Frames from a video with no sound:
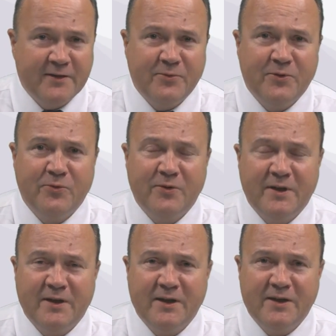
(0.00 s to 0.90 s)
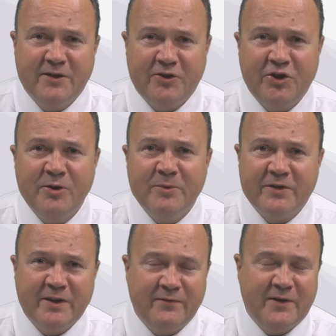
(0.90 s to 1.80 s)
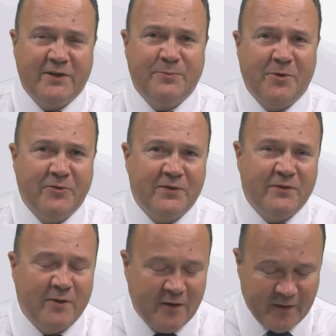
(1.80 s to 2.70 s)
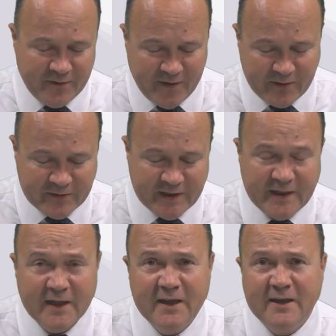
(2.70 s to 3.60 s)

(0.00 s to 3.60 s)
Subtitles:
with all the cumulative experience of our faculty,